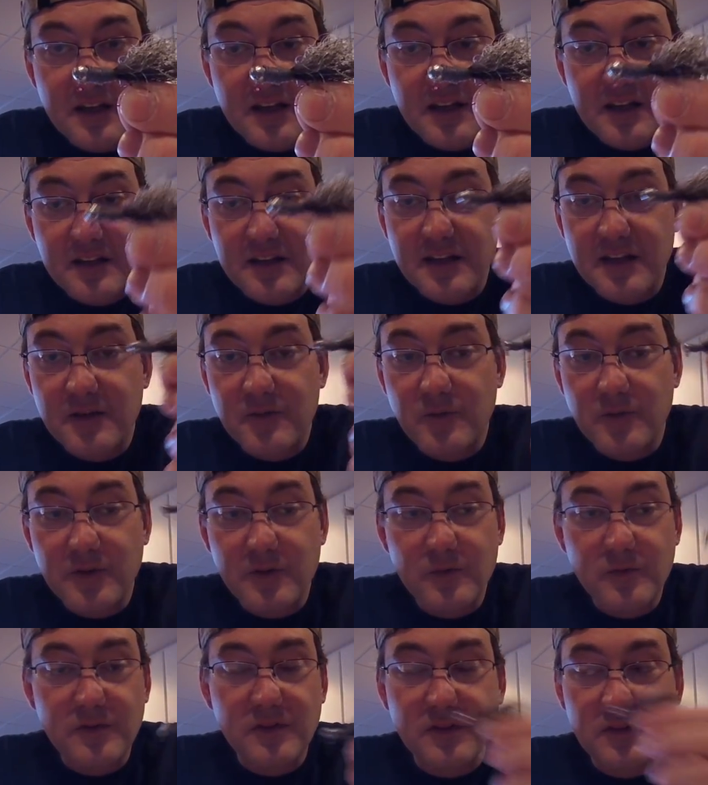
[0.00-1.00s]
and then we
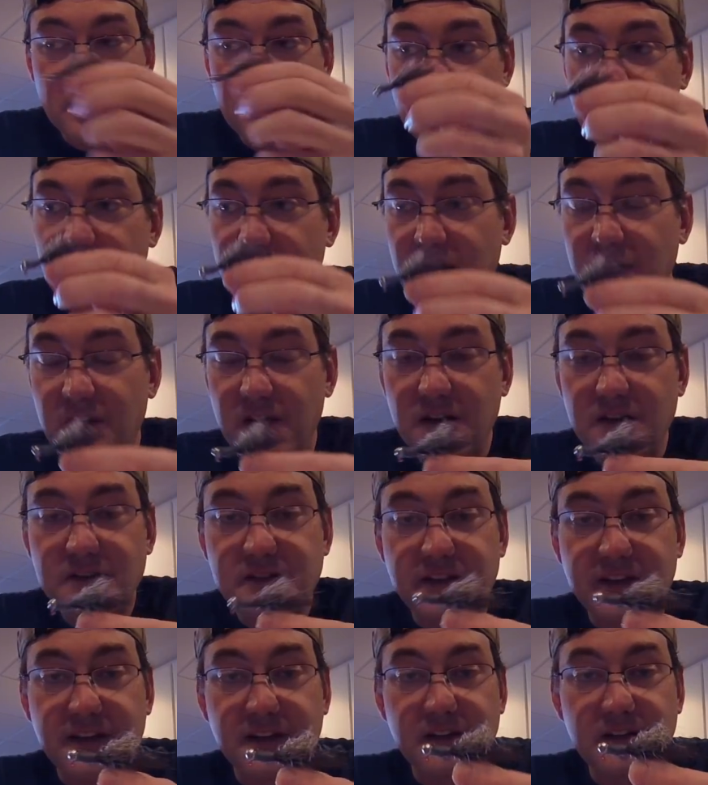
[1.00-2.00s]
will
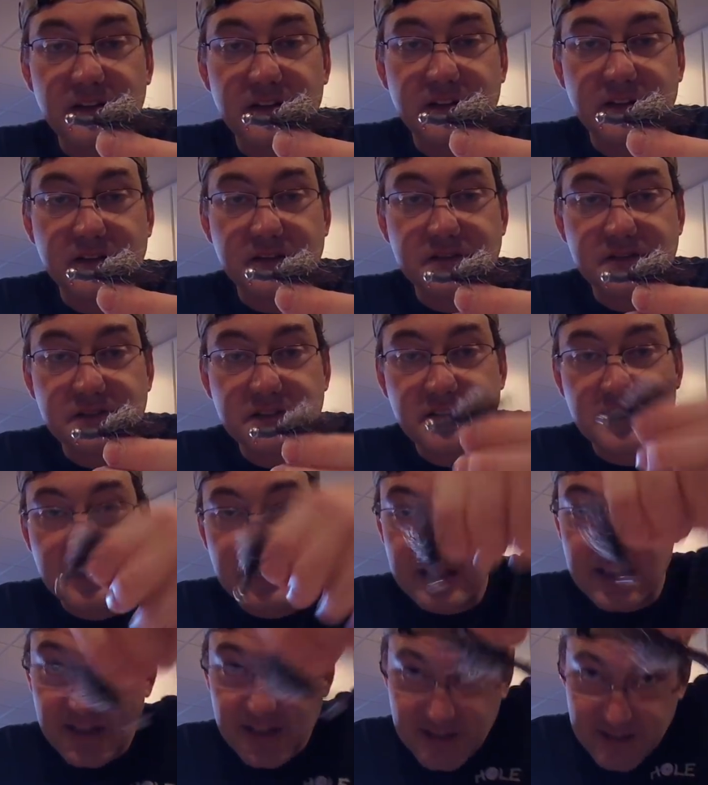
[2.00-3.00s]
take a look and
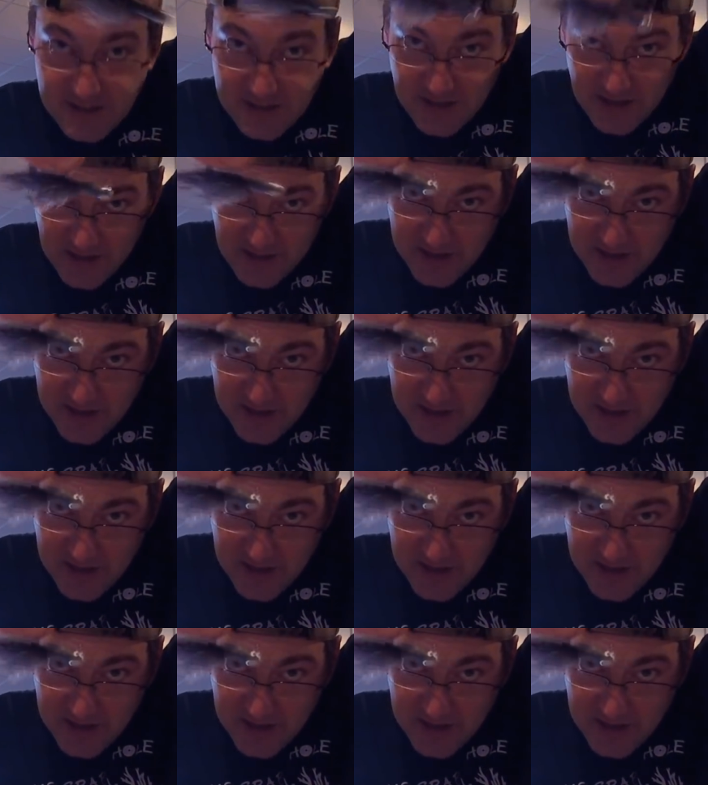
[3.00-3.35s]
see how